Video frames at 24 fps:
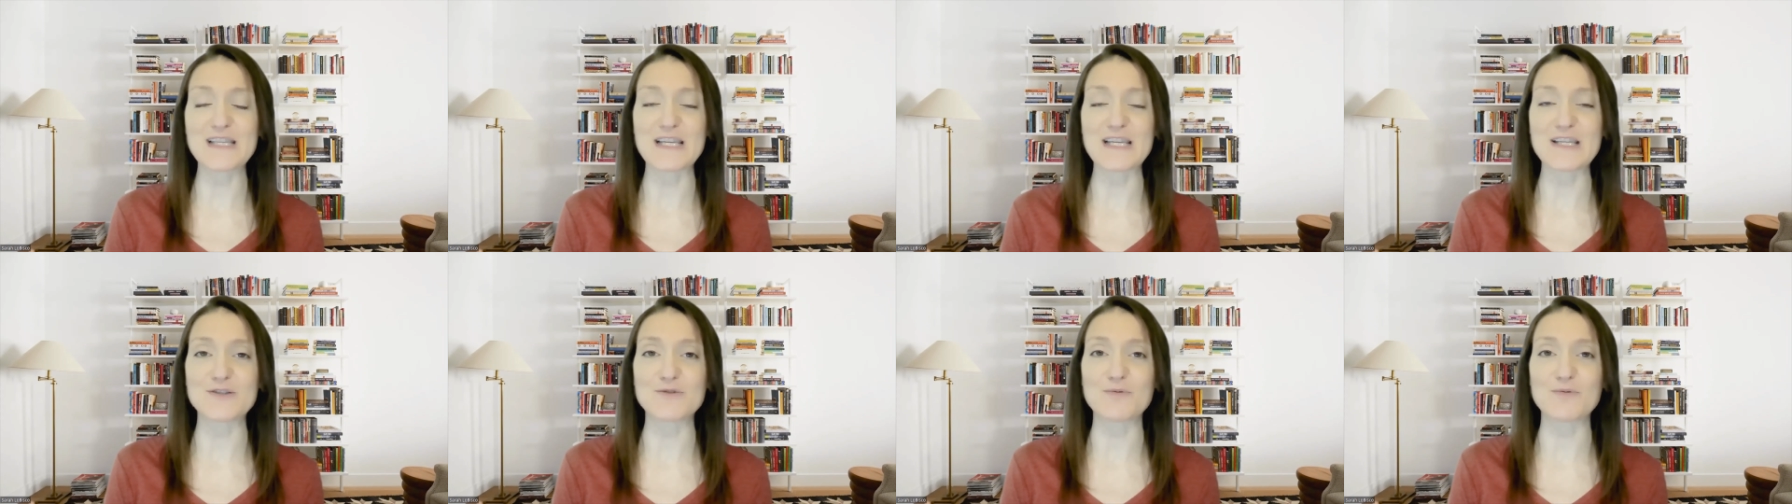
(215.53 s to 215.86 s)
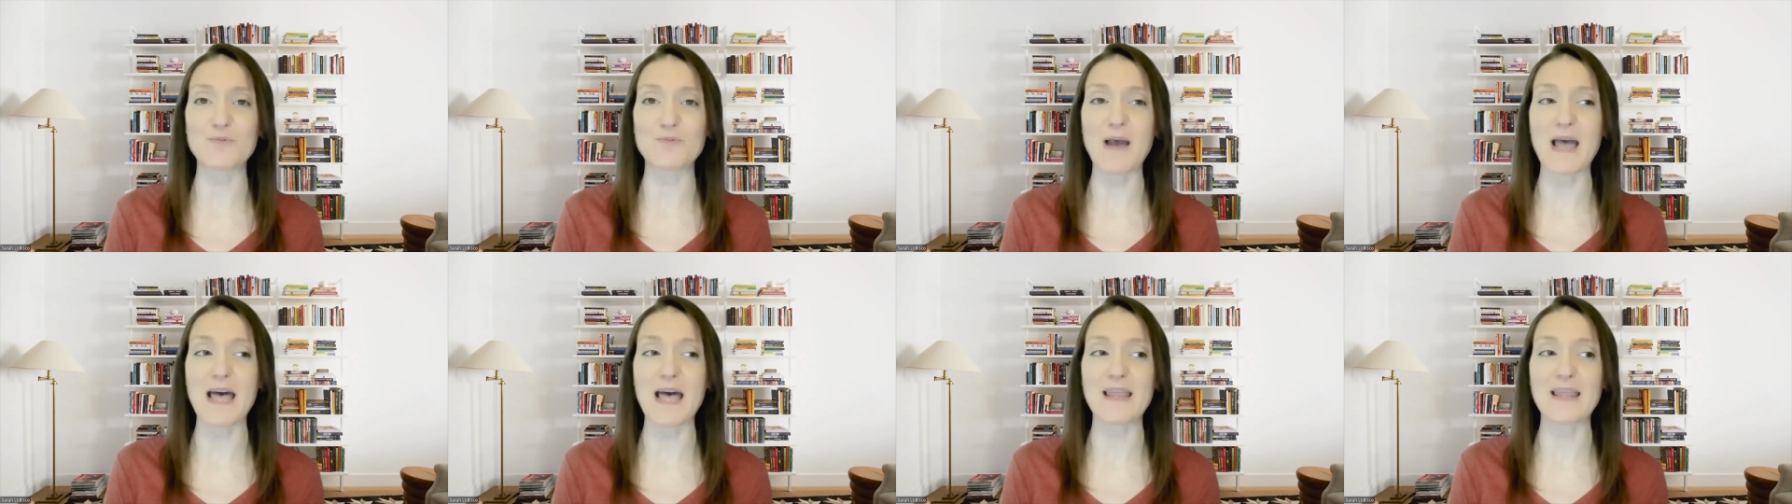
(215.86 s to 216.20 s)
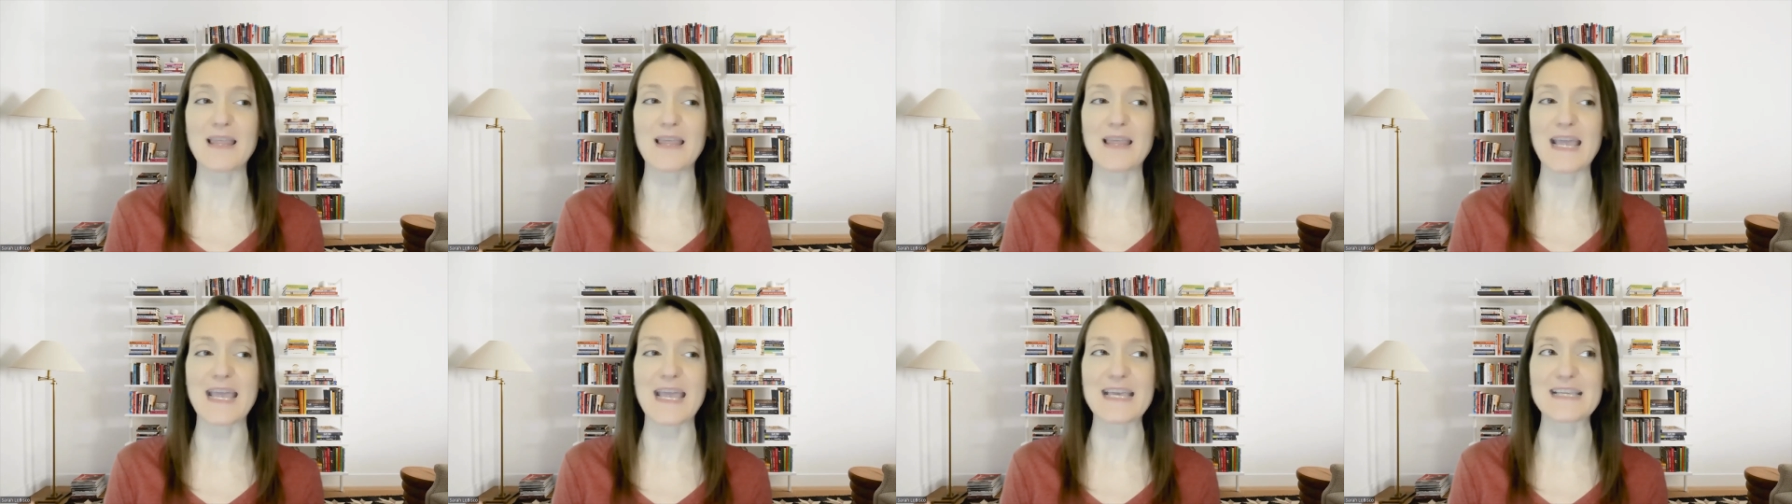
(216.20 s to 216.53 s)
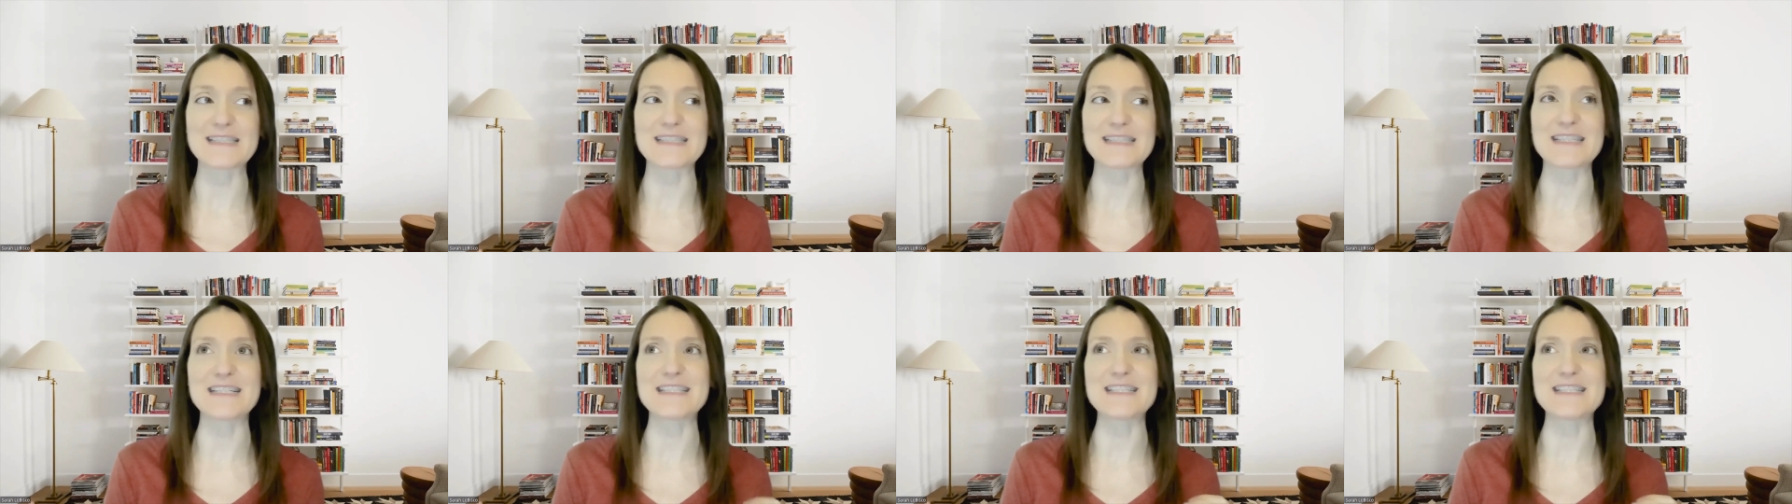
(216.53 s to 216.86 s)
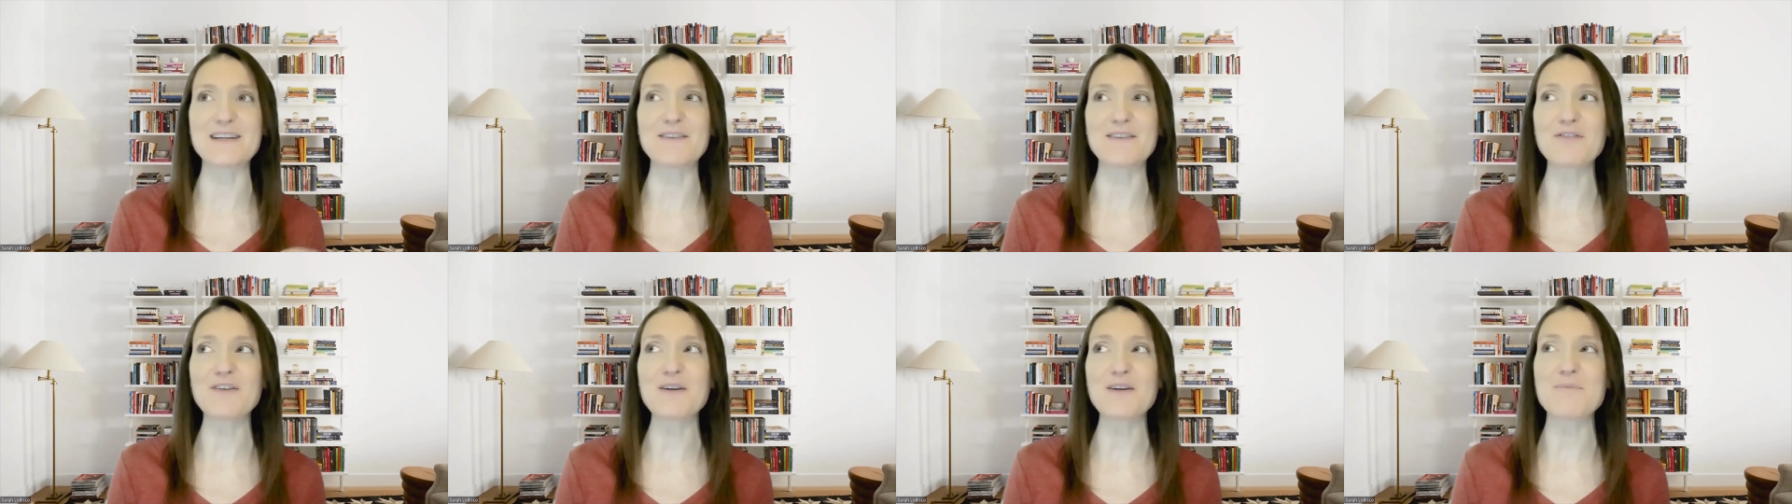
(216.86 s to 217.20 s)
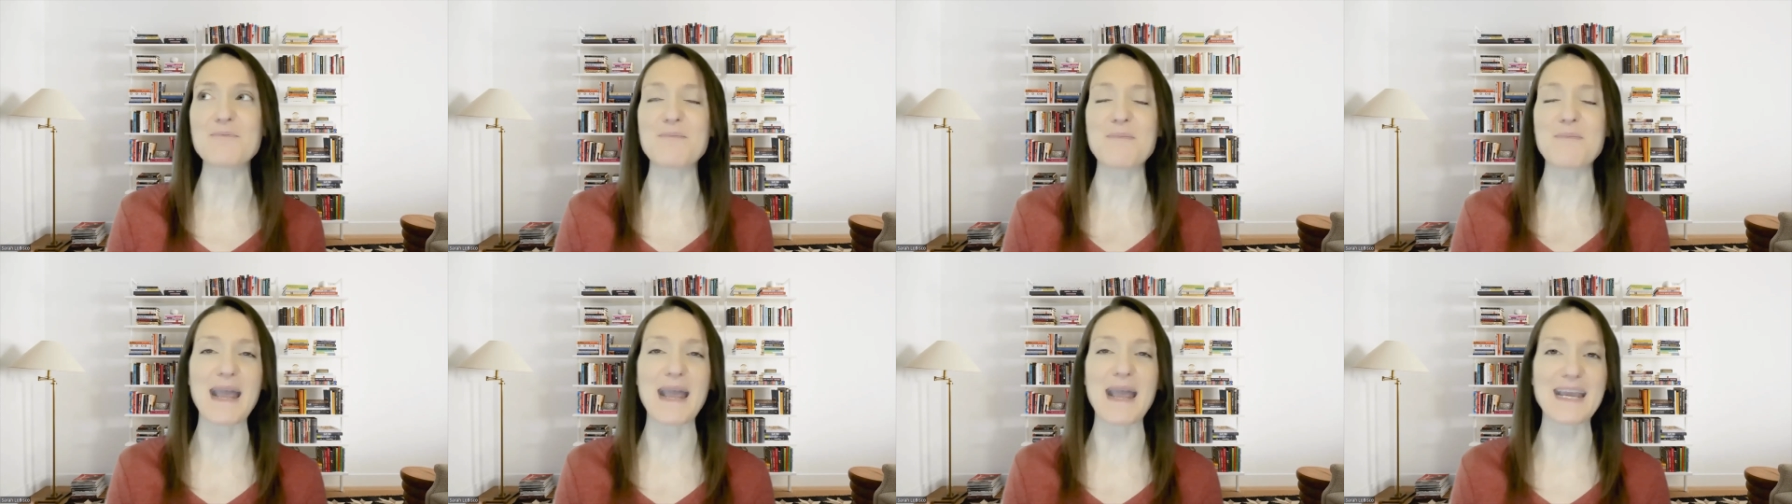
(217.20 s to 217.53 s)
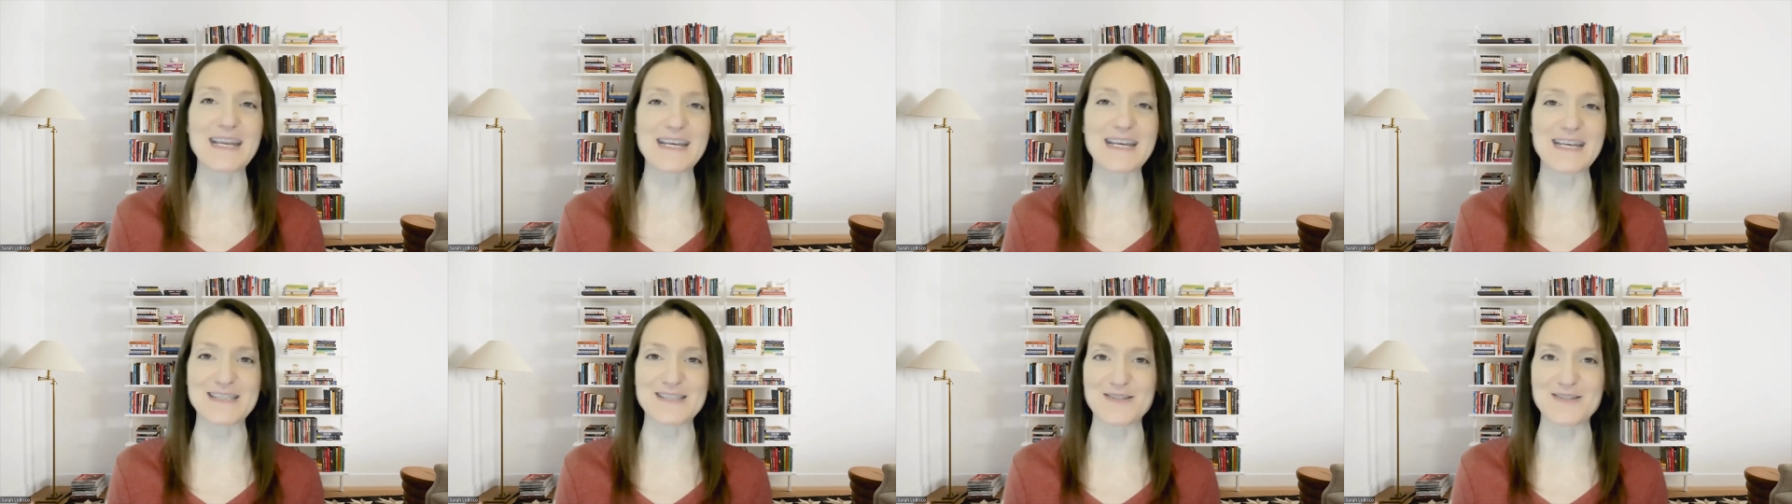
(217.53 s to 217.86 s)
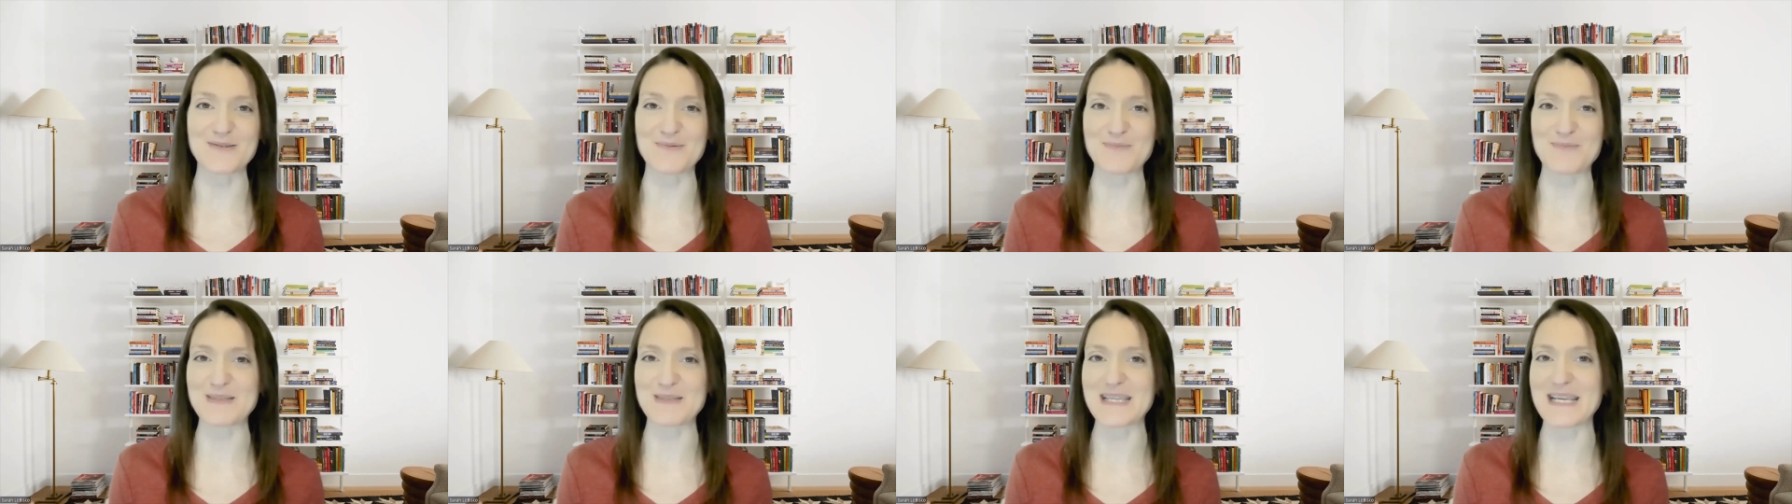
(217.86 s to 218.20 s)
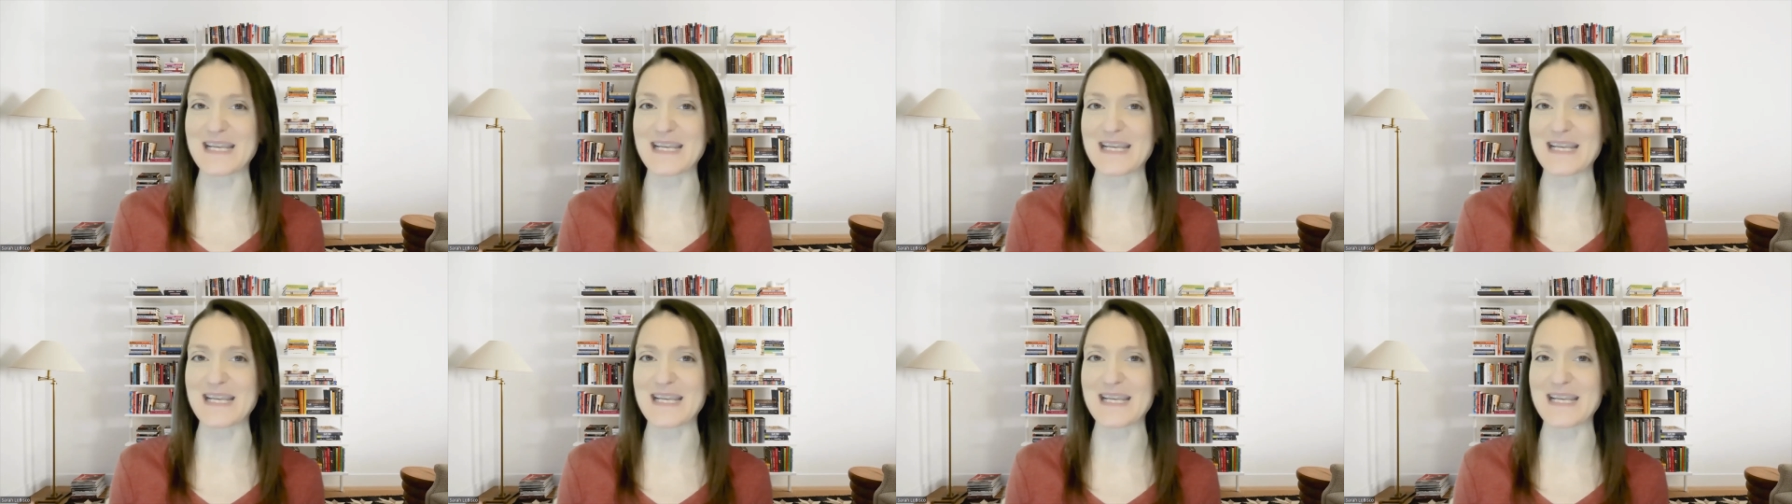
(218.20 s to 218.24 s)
as well as the different mechanisms